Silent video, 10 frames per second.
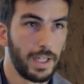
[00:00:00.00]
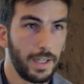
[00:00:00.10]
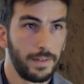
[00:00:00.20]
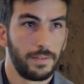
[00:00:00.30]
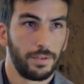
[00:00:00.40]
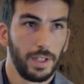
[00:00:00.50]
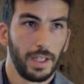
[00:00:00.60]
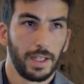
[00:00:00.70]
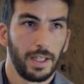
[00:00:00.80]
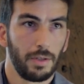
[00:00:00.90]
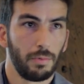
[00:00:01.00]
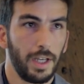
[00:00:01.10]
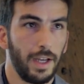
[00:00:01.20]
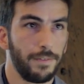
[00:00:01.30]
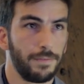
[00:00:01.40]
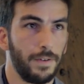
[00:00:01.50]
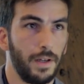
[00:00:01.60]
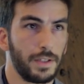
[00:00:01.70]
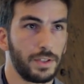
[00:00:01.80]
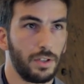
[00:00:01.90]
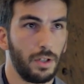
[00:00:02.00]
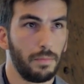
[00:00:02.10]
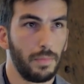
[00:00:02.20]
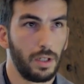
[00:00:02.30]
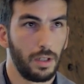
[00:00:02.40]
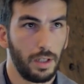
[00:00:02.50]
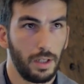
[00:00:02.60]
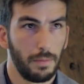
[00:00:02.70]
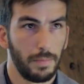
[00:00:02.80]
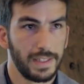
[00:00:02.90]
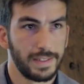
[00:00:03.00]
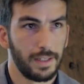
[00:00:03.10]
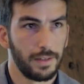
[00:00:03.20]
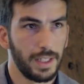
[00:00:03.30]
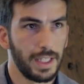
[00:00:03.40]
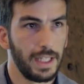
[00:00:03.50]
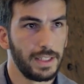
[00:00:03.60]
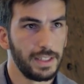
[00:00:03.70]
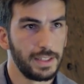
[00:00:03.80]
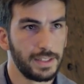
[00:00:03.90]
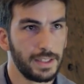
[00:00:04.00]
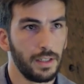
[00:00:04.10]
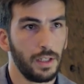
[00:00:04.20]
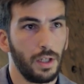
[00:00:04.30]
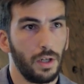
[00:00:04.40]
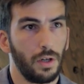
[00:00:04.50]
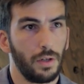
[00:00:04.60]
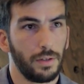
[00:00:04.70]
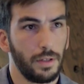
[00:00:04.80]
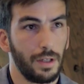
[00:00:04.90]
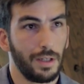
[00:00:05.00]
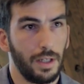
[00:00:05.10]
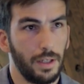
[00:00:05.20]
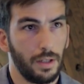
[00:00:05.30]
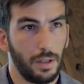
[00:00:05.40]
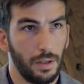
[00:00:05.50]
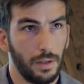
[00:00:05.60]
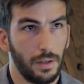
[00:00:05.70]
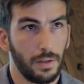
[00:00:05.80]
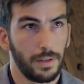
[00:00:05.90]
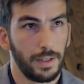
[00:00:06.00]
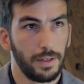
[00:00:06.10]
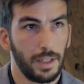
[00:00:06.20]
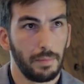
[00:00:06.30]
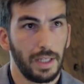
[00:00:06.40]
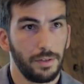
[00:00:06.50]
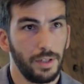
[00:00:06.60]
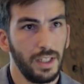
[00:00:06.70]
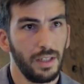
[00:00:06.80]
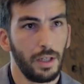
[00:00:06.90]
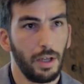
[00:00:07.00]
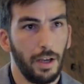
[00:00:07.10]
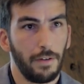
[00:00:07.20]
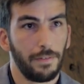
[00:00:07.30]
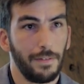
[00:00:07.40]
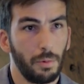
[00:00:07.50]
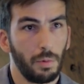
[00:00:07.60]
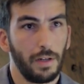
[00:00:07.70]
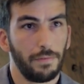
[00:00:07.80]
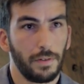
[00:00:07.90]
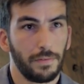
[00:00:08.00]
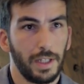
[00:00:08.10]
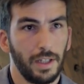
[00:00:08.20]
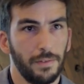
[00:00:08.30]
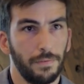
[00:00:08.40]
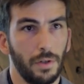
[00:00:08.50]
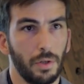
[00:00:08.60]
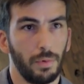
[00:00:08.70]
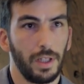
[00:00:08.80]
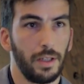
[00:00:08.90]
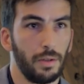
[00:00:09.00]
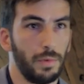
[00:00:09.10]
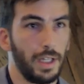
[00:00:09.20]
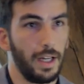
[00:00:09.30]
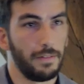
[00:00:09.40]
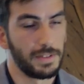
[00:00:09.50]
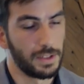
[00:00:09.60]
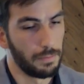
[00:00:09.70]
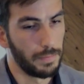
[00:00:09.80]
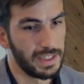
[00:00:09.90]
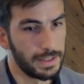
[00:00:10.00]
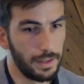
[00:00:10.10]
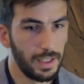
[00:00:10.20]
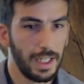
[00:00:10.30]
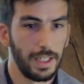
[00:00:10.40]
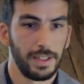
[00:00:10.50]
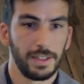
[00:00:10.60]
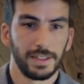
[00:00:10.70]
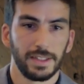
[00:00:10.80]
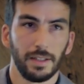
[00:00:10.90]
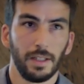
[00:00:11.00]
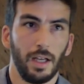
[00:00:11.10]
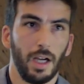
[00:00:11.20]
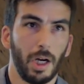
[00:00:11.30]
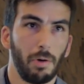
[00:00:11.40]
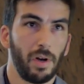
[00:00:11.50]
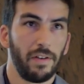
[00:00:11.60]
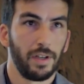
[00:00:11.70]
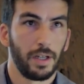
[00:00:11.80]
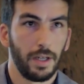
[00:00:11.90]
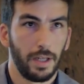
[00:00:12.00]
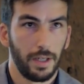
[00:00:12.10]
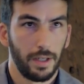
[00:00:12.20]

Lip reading: guide 3, again, we have some bystander edits on in the methionine, while for variant 4, we have some bystander edits. However,